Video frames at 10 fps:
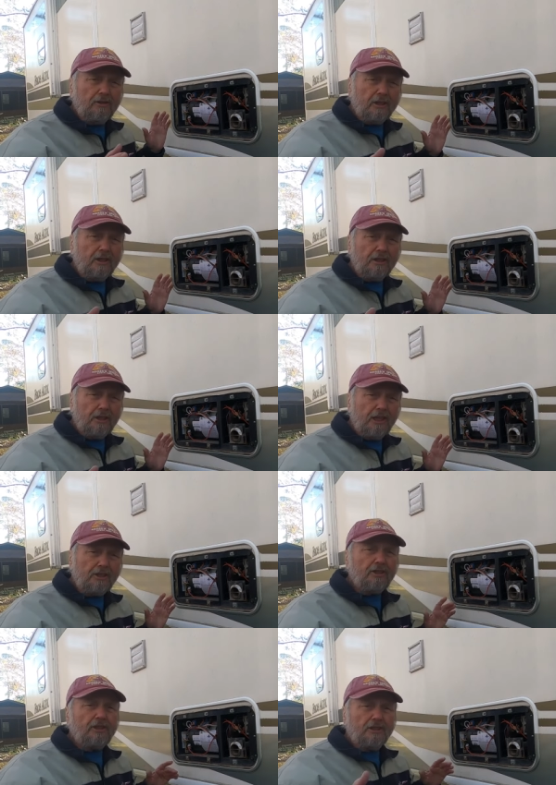you the
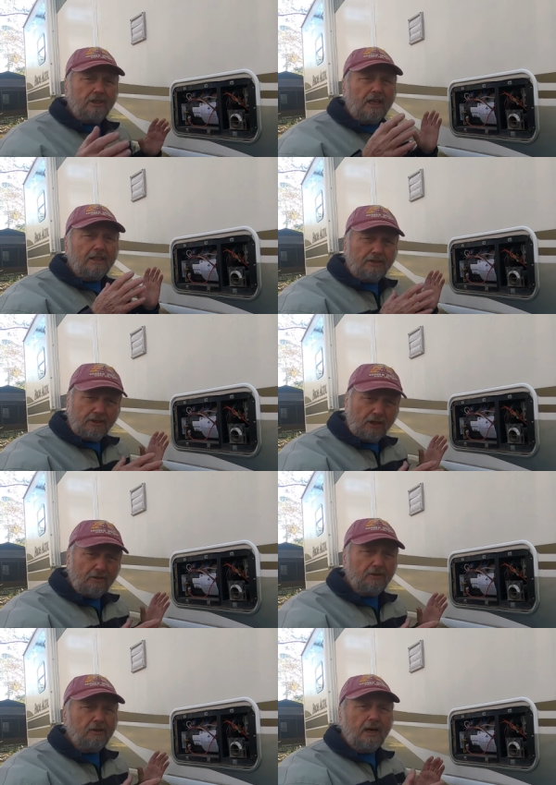conditions and show
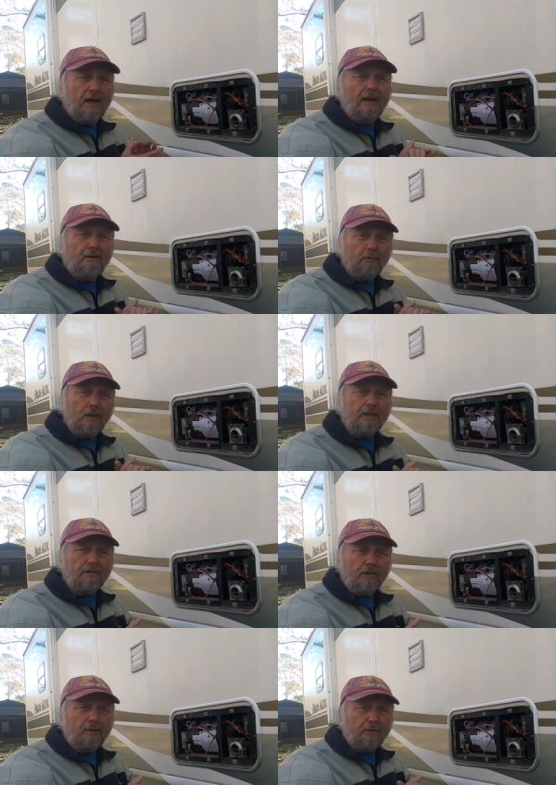you how we can
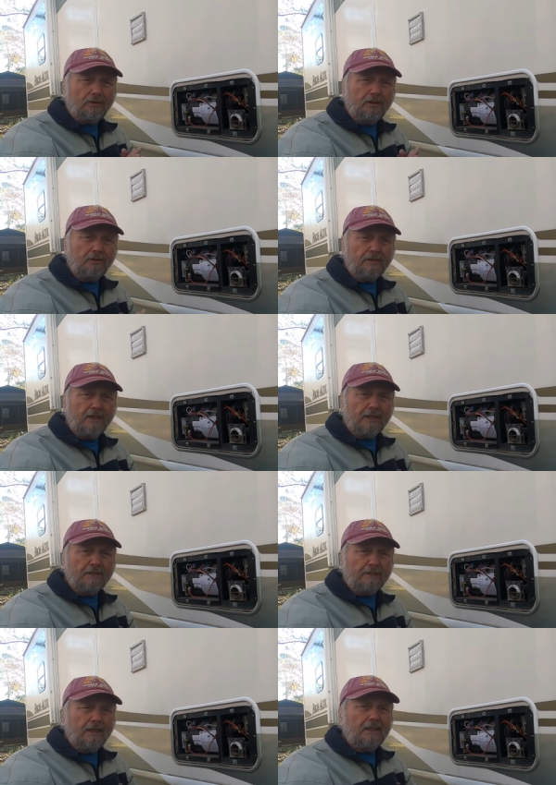troubleshoot
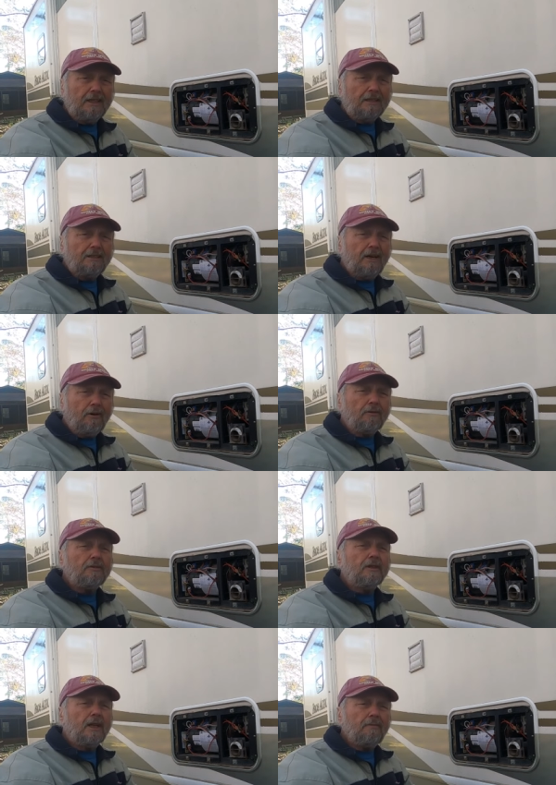this. So
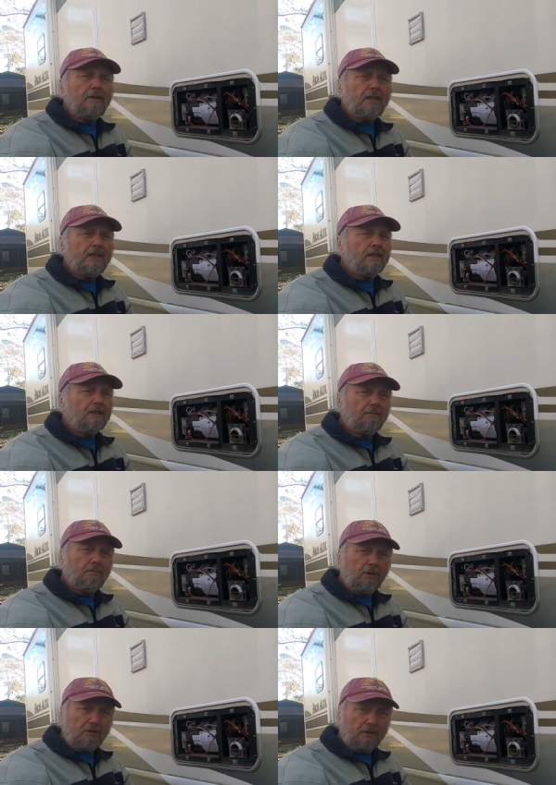let me uh,
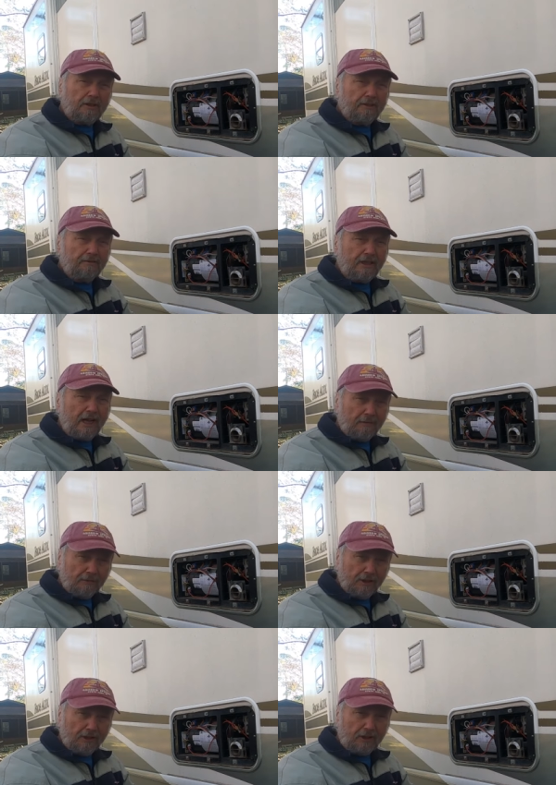pull the
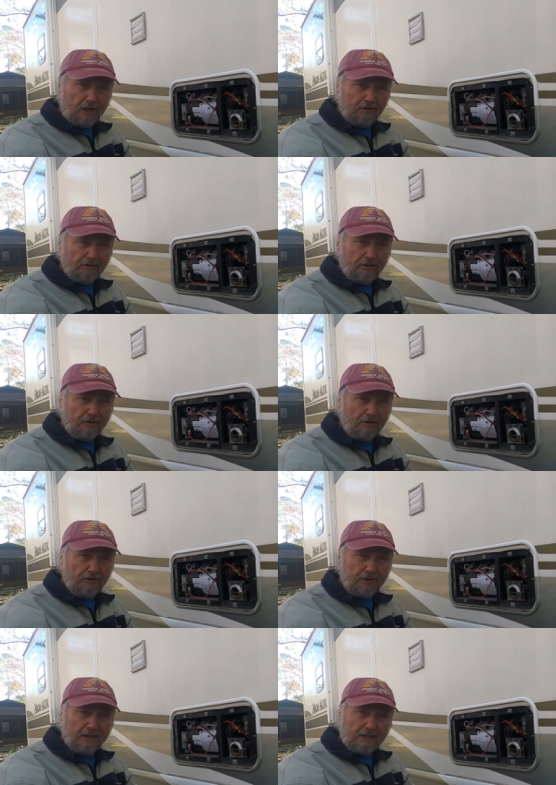camera in closer so
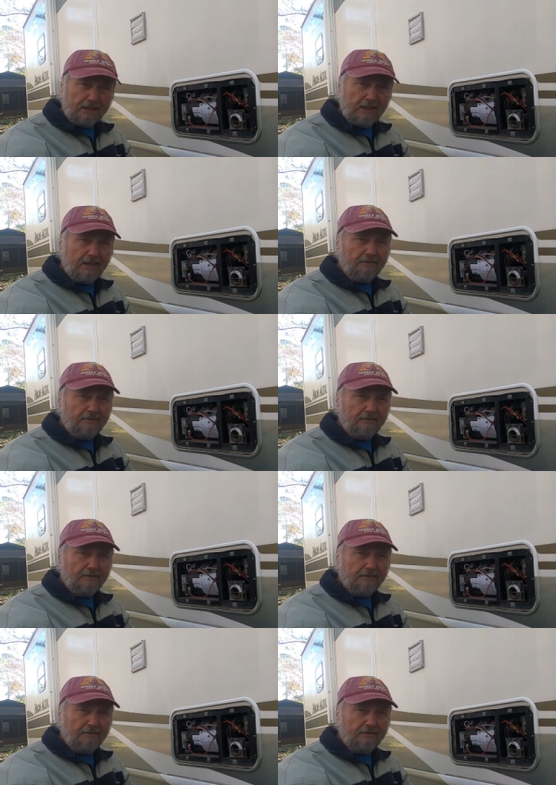you can see